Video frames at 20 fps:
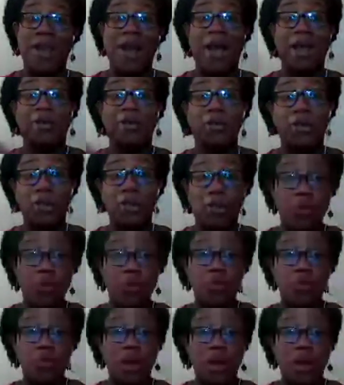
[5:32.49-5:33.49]
And
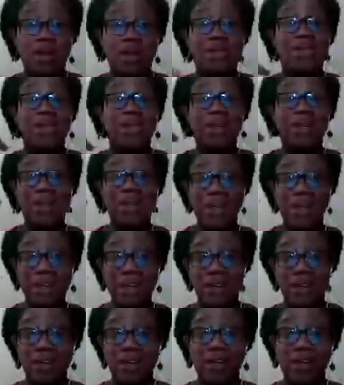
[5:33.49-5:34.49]
you, as the
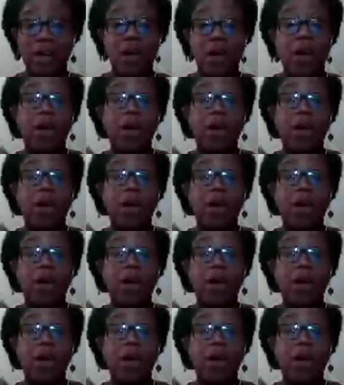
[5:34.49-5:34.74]
leader,